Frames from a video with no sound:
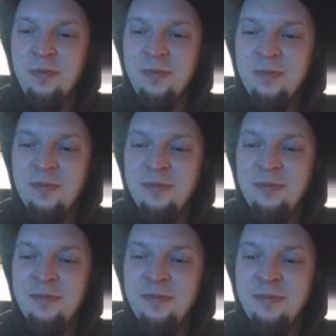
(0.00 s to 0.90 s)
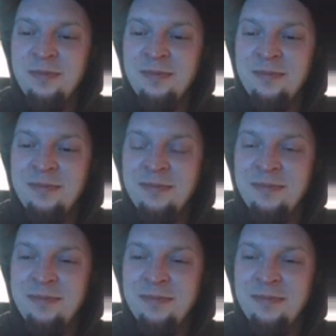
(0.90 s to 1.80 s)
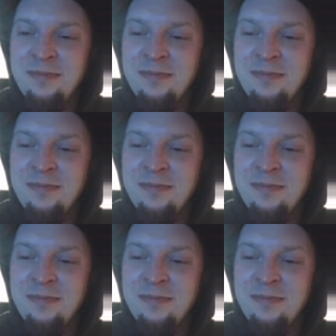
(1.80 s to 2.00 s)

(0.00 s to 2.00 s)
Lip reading: No words are spoken by the person on screen.